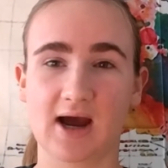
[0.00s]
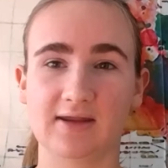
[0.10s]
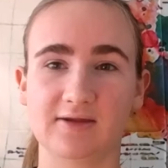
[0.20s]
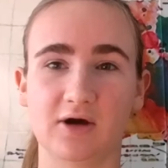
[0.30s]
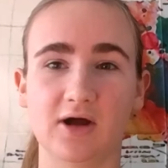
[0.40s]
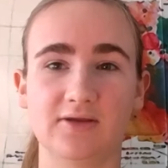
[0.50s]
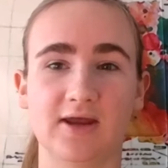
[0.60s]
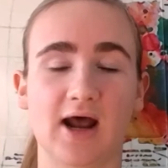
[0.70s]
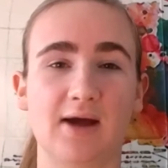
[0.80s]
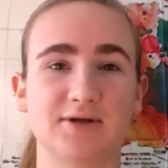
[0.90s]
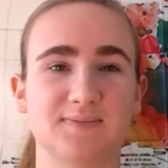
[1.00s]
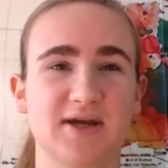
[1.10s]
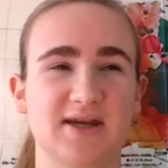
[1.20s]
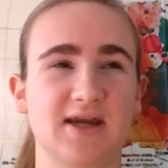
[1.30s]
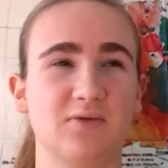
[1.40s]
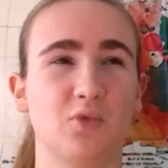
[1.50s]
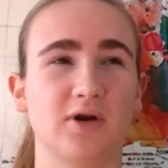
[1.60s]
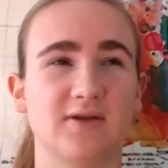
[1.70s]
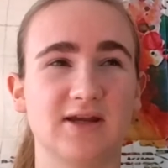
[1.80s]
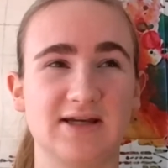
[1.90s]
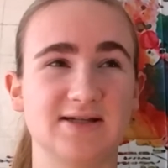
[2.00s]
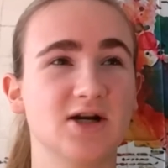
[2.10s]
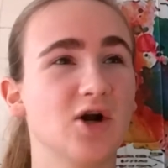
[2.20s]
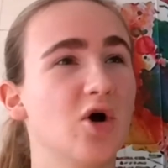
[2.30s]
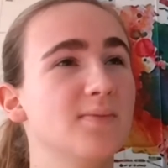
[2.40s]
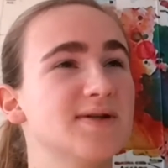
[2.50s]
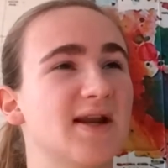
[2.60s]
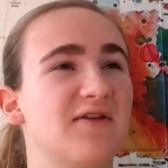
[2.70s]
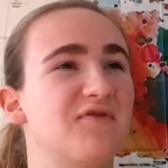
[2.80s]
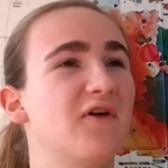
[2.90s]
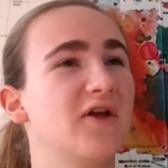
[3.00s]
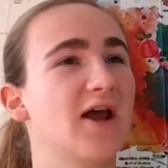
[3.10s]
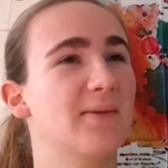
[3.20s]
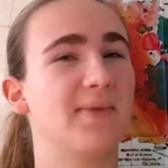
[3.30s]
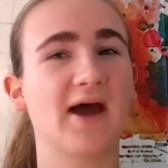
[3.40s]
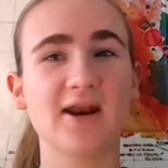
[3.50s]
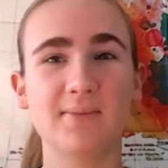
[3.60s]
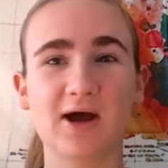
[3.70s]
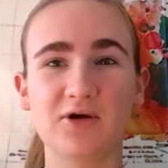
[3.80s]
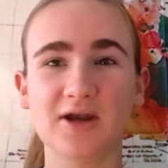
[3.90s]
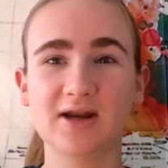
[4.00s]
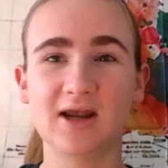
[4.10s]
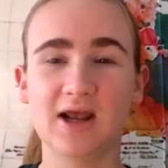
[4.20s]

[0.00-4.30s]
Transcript: I thought that I was picking one of the easier homes, and I felt kind of bad about it